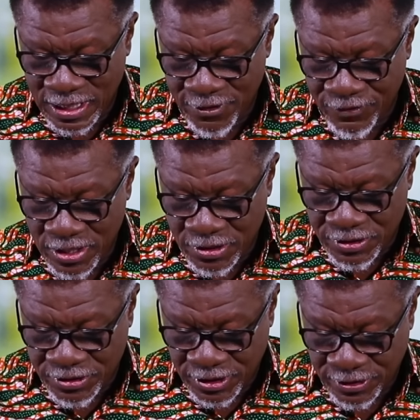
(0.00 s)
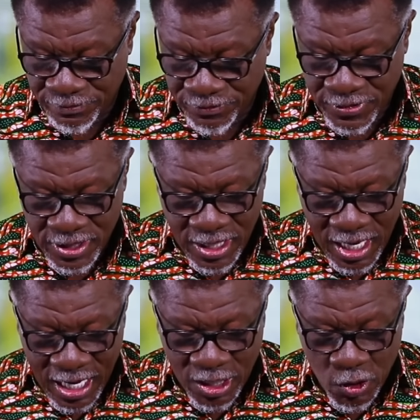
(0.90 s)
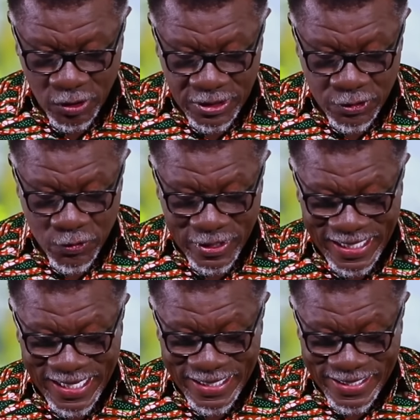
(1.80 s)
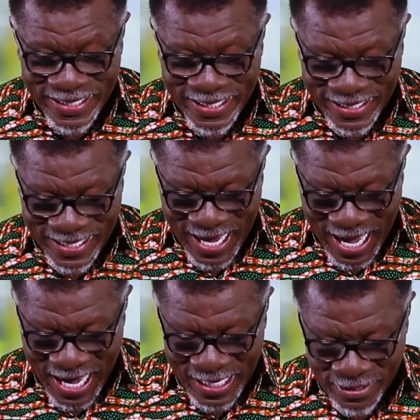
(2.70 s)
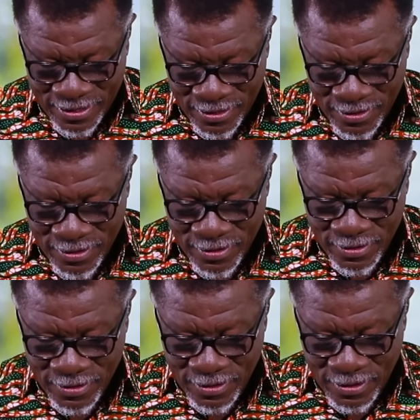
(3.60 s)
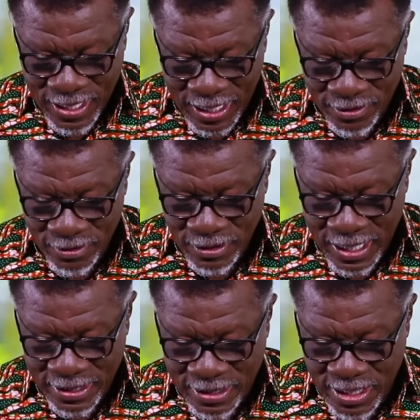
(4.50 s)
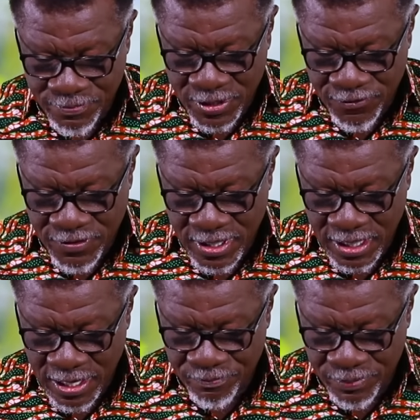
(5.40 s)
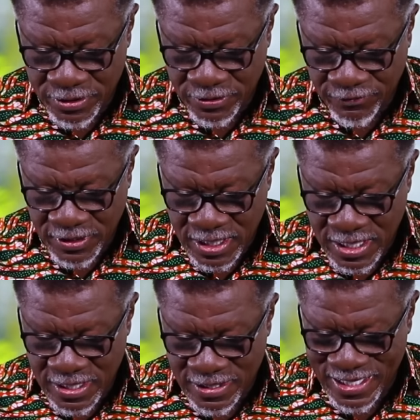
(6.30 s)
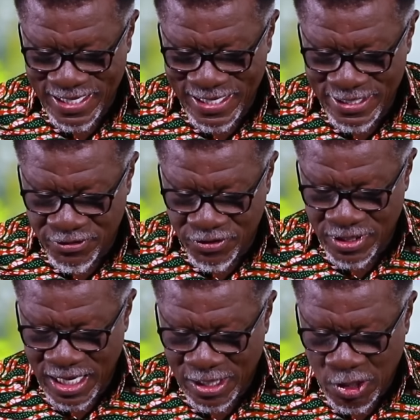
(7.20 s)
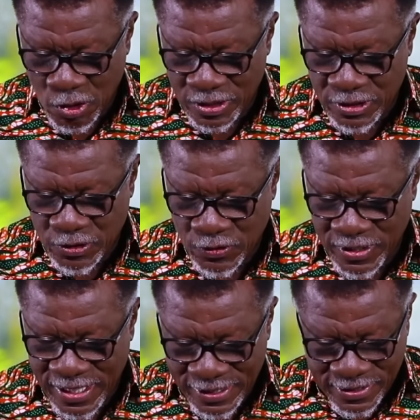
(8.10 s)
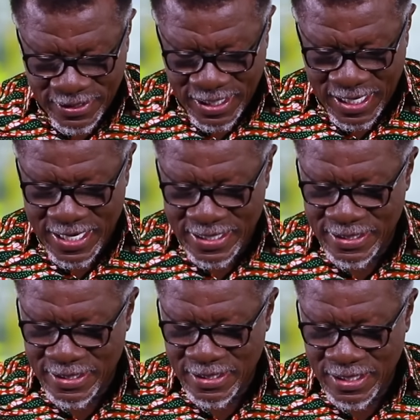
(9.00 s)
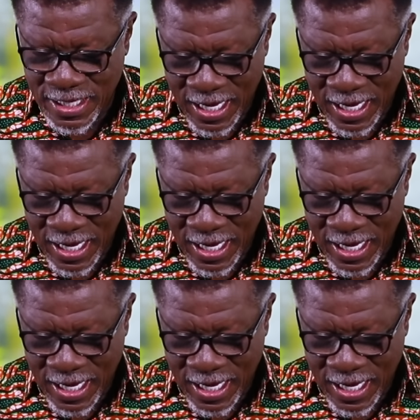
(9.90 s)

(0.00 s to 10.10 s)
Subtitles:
the living creature according to its kind, cattle and creeping thing and beast of the earth, each according to its kind,